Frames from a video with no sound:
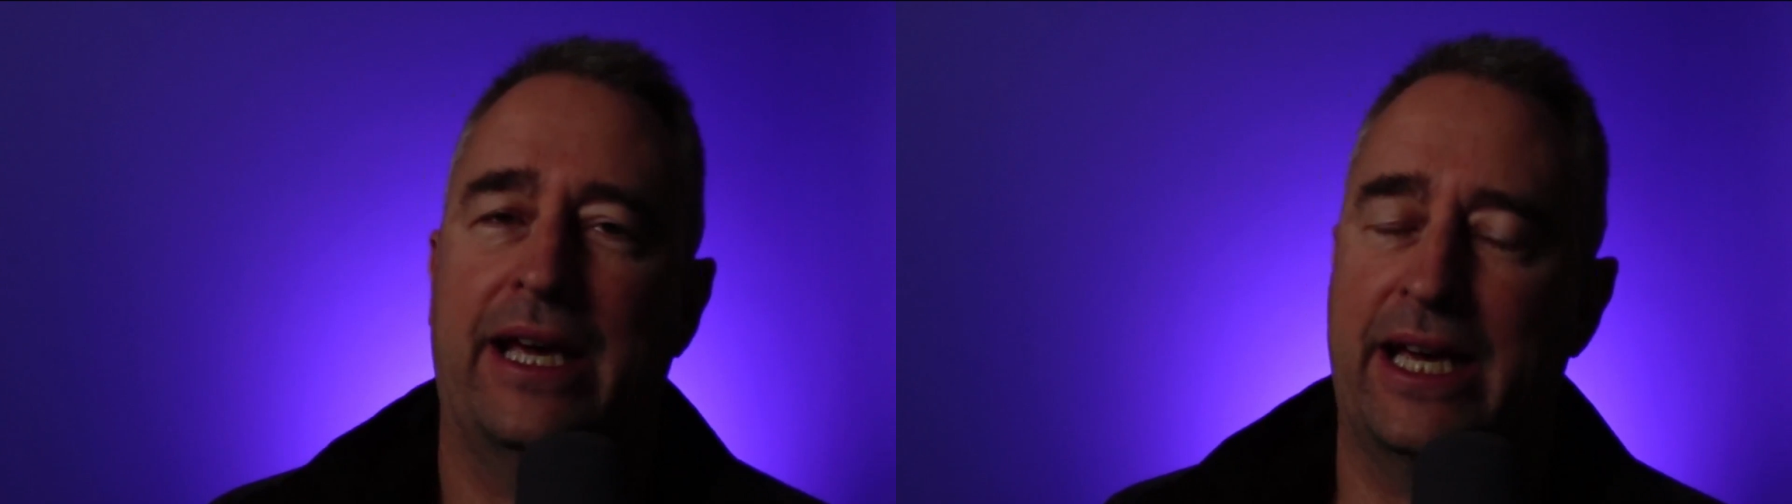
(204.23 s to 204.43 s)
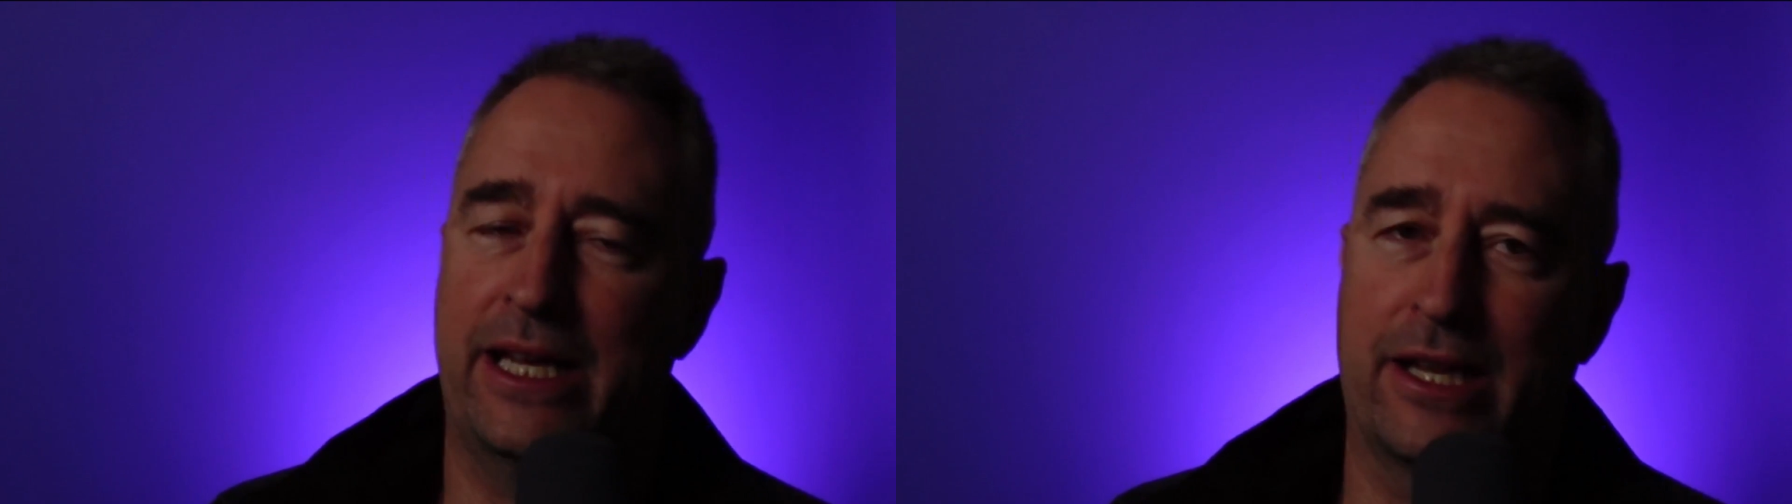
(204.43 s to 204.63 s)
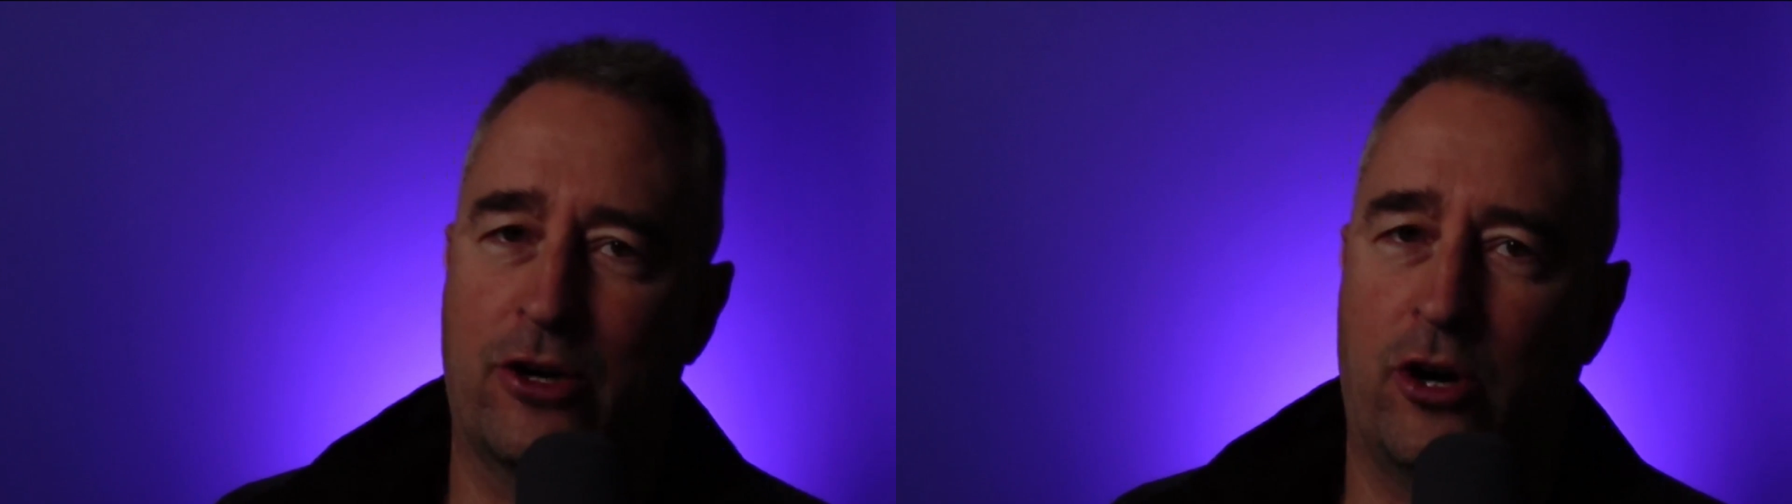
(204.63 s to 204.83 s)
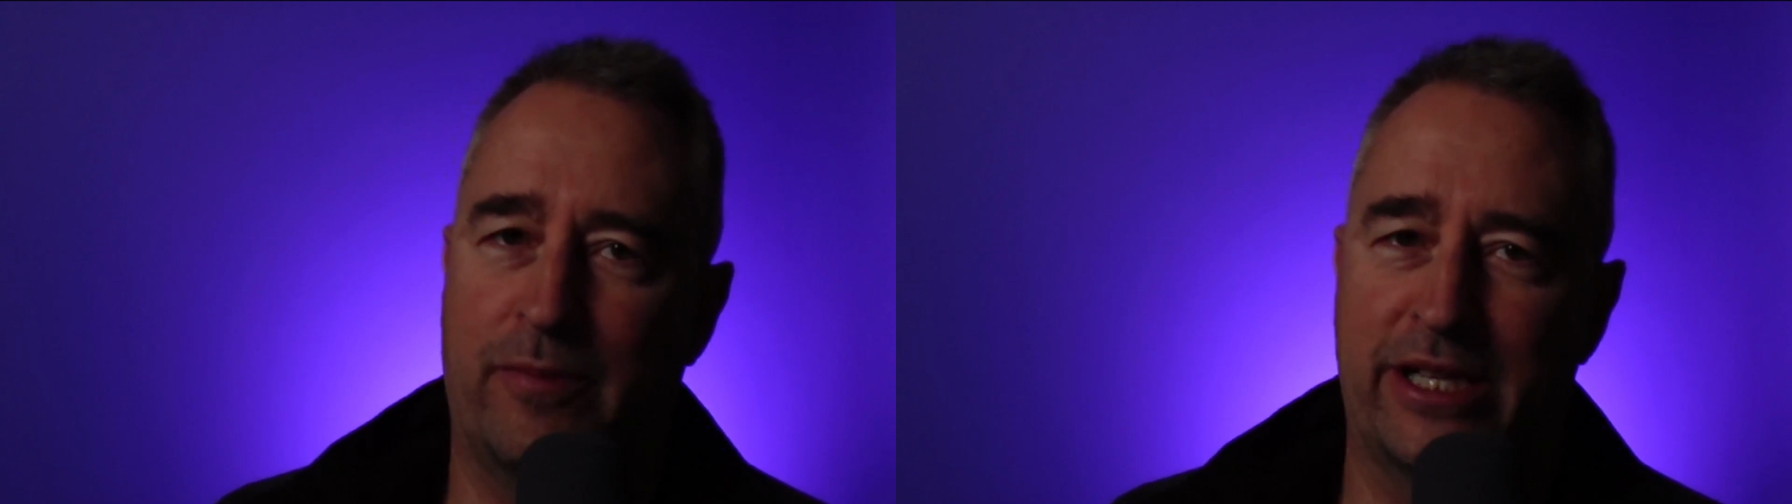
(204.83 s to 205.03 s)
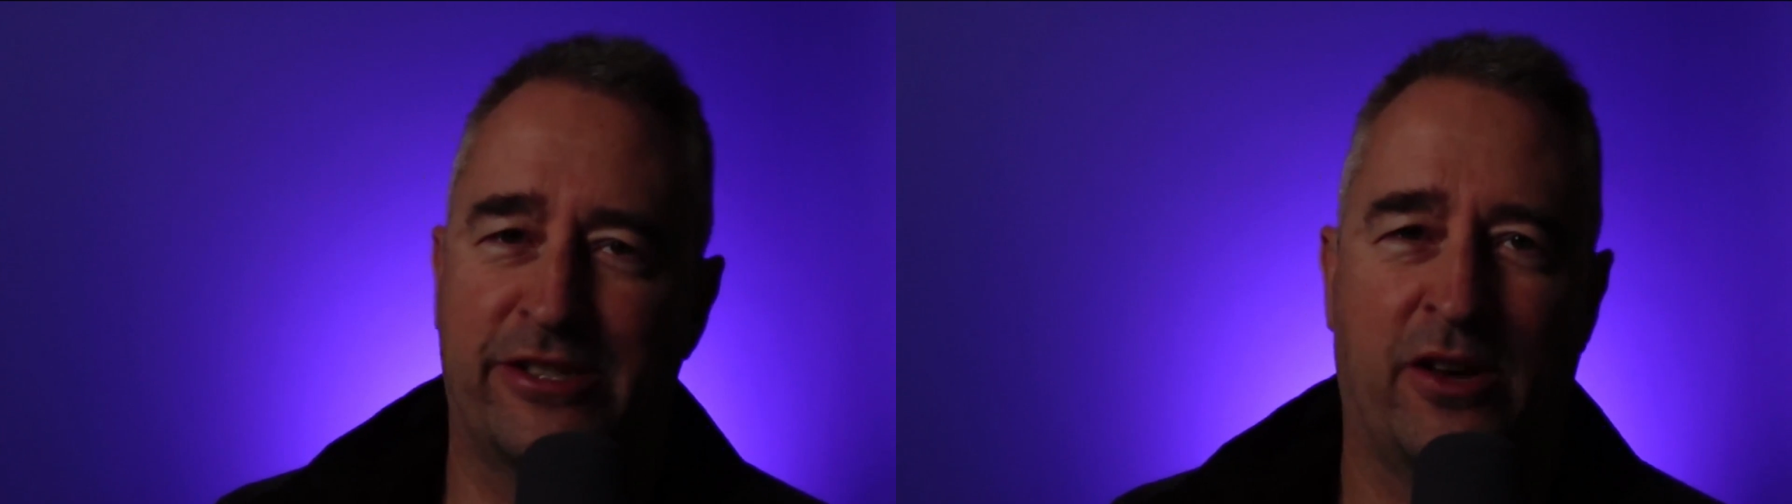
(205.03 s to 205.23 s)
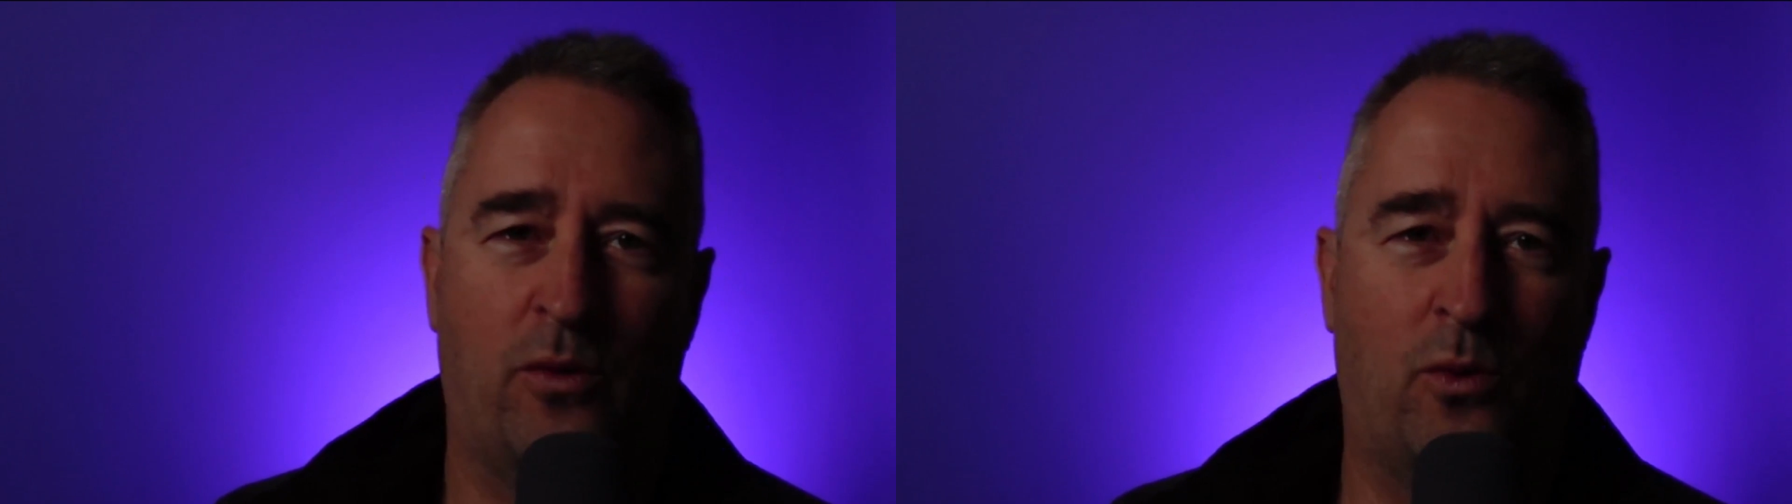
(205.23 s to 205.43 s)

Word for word: in the comments